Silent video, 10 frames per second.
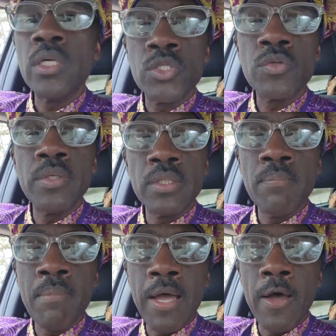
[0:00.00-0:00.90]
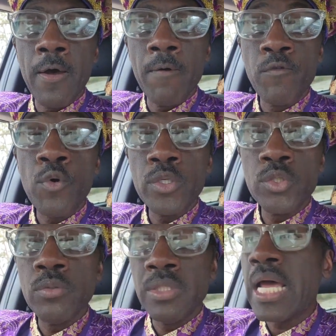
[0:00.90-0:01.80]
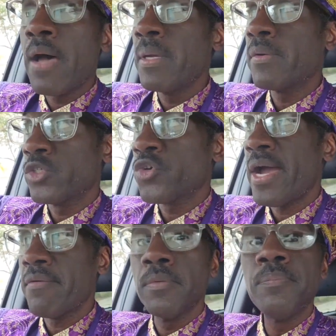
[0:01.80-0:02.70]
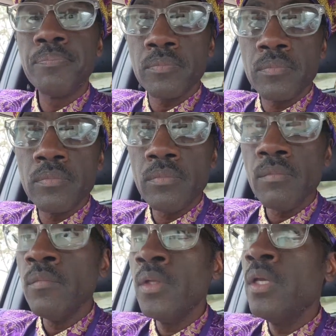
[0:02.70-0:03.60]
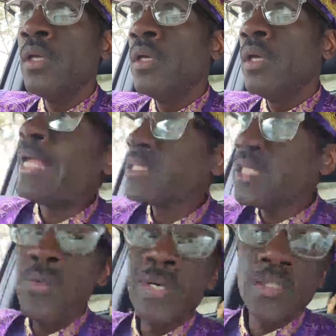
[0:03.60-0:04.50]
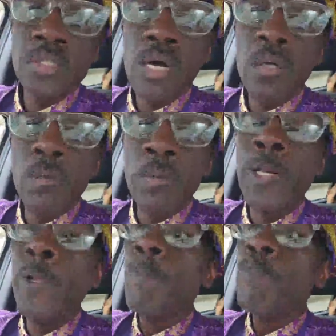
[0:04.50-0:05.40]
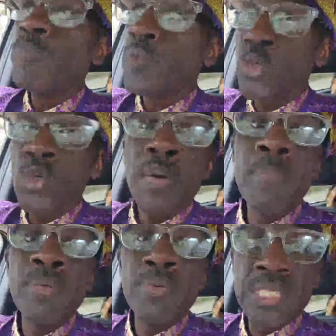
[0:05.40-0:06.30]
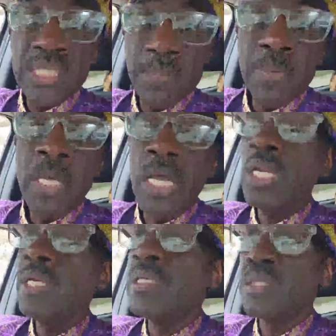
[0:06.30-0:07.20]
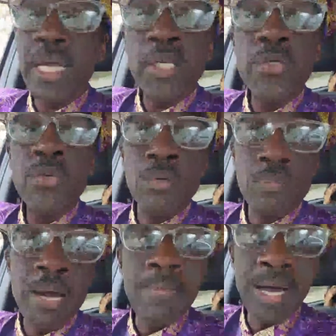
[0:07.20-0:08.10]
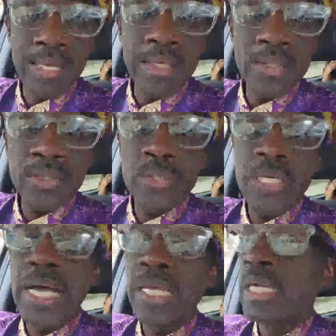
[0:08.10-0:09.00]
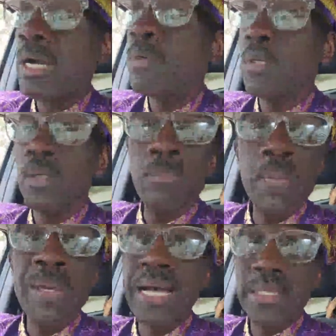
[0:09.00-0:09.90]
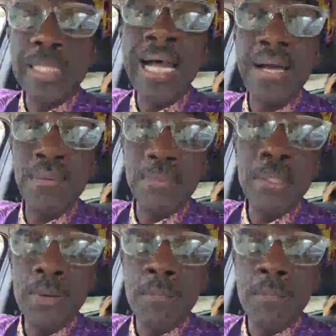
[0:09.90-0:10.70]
to strengthen my fortitude. Then I'll be able to travel. I see you as a daughter, but you have been reciprocating just like you were my biological child. And I want to, baby, I really